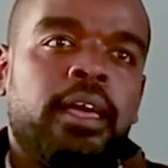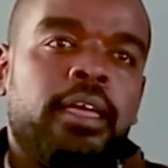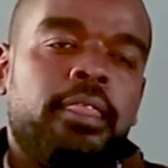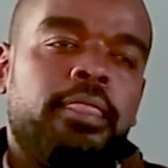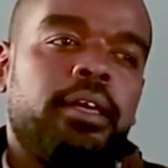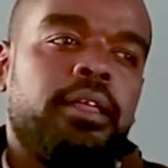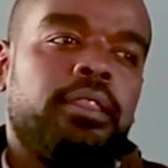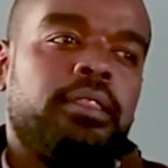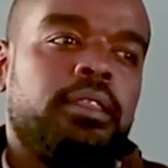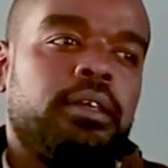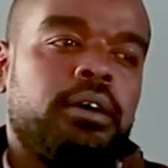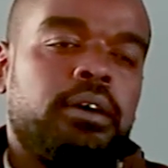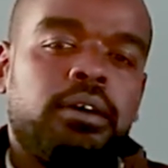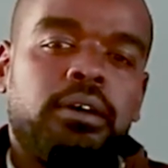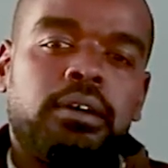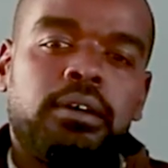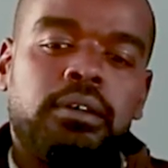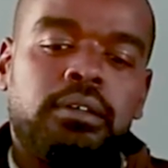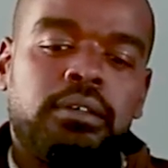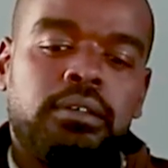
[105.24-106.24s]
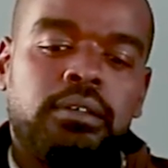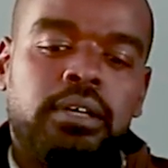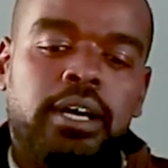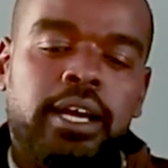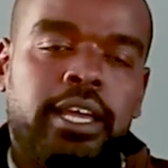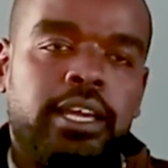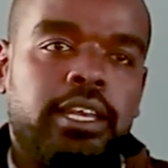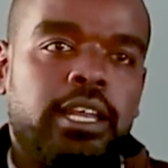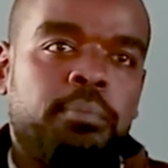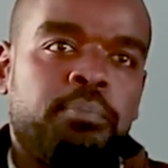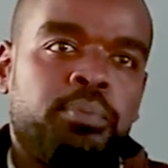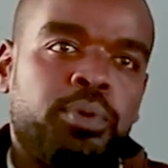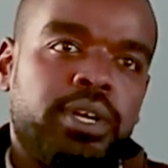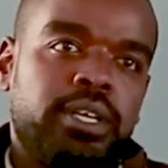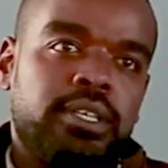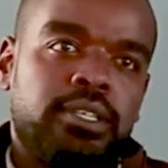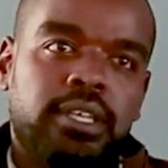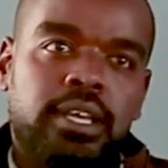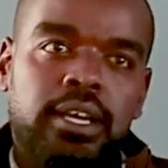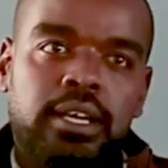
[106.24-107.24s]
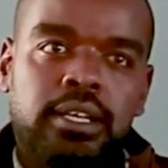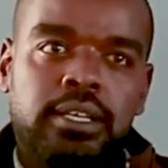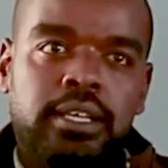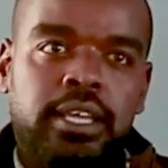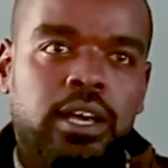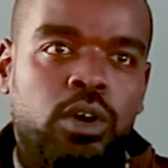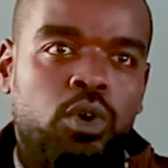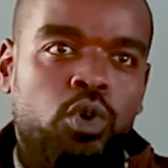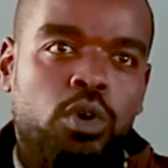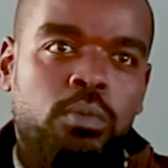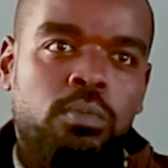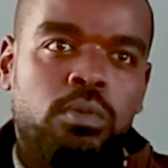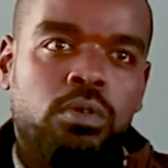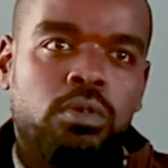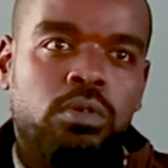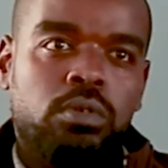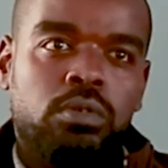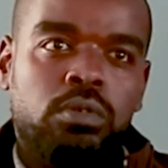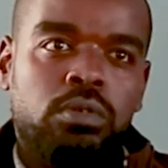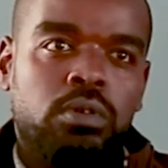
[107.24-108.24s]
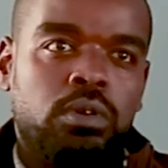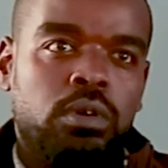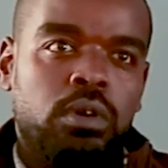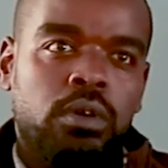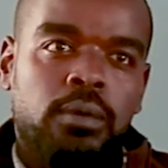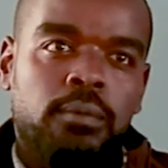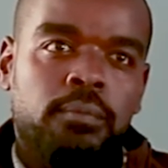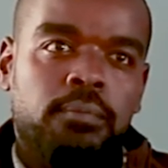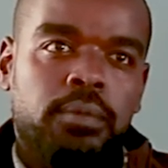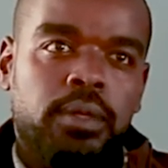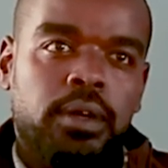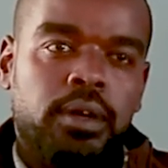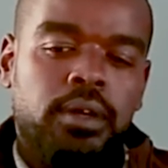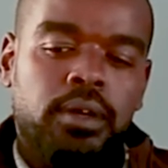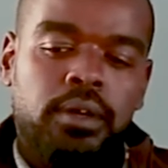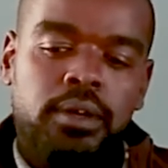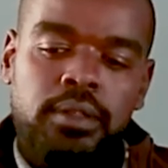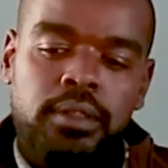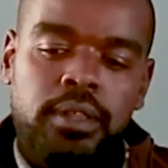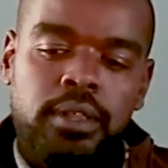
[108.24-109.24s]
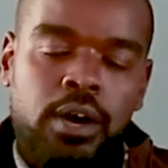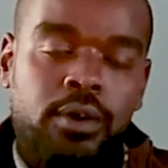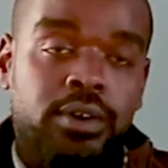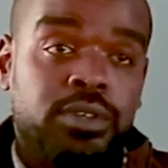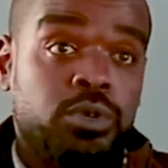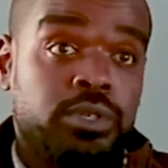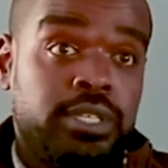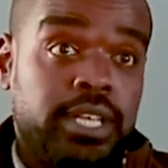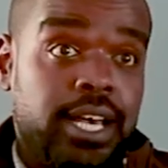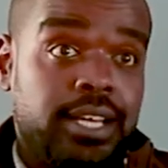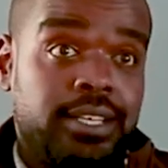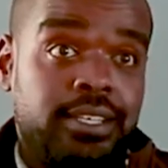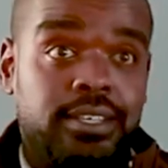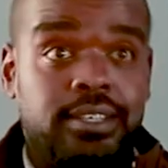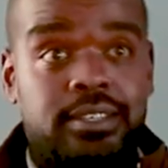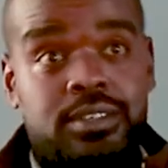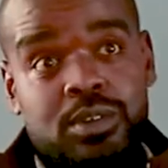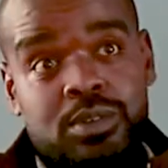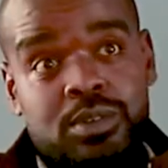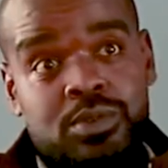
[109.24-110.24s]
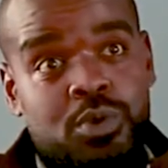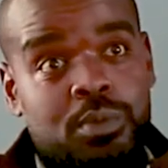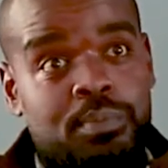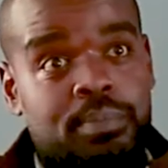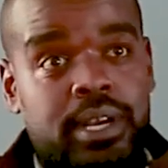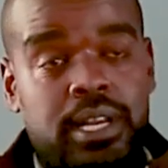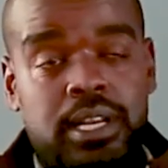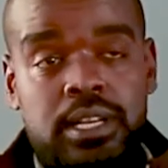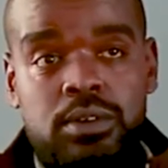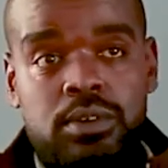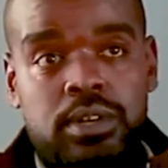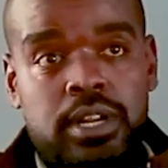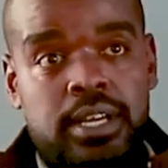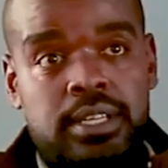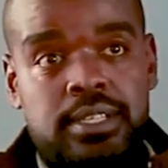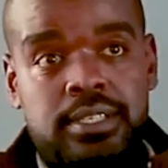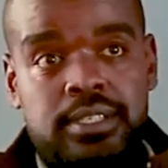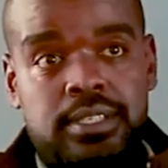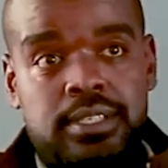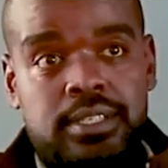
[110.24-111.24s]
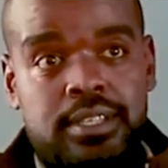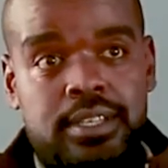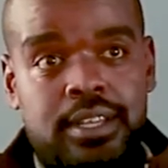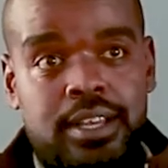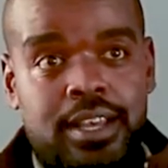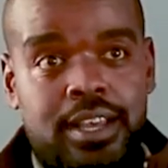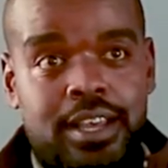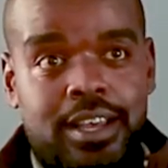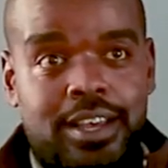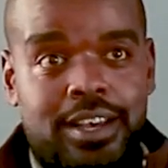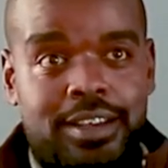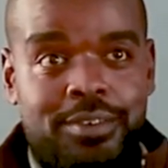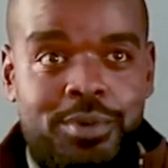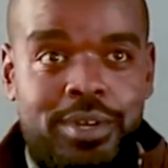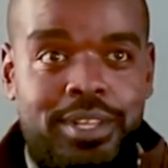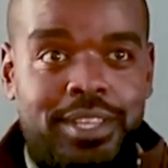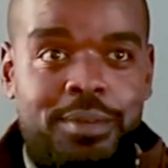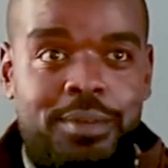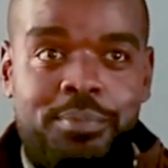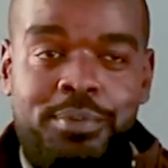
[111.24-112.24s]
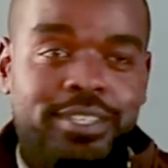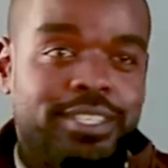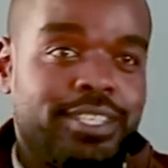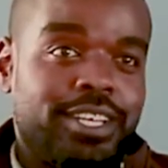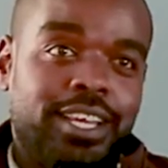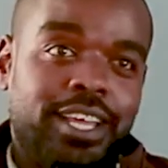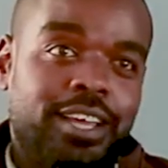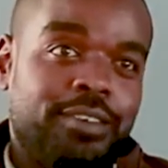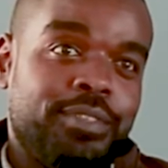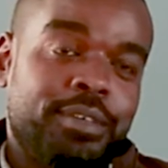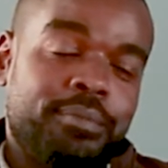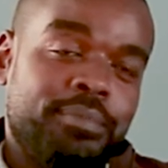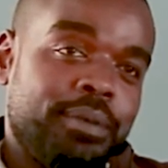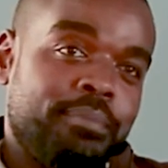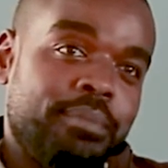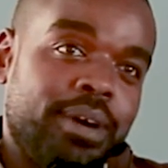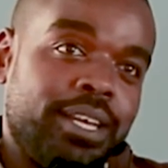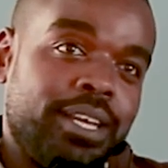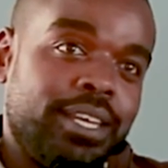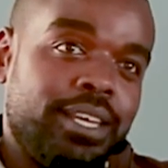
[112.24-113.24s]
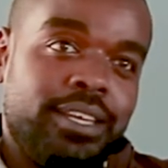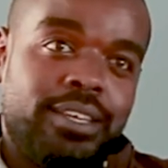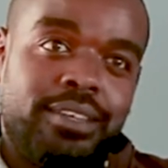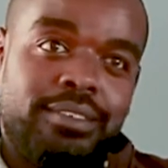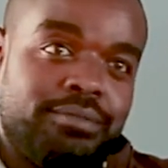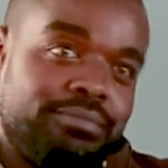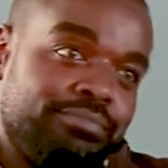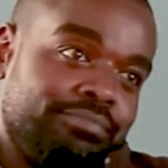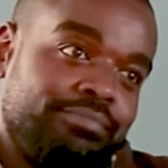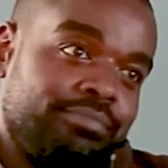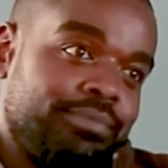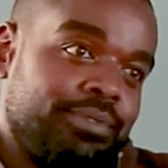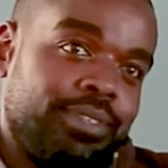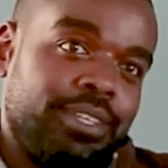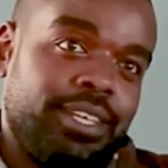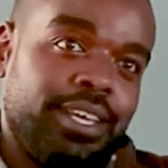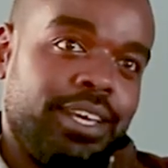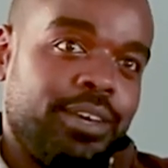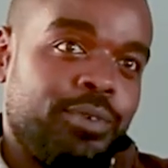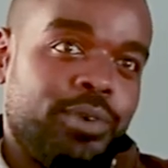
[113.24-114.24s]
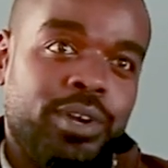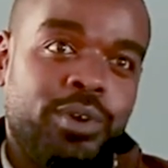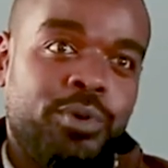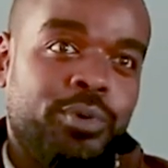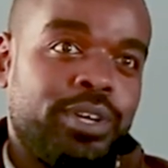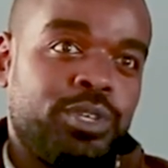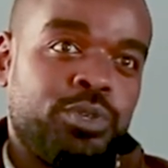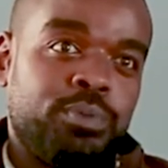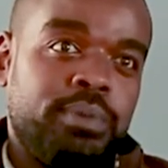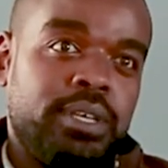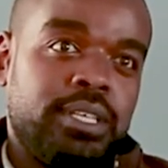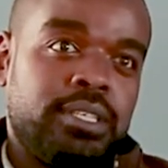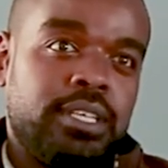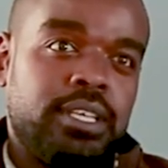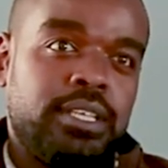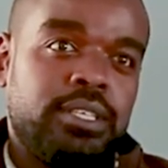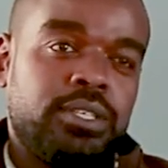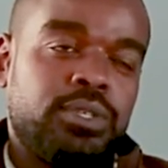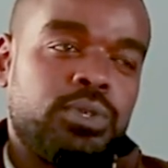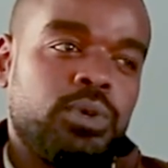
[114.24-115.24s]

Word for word: Then the Akina Prisk and KECOBO, the, our societies also bailed on us. When the president gave them the money, they were nowhere to be seen.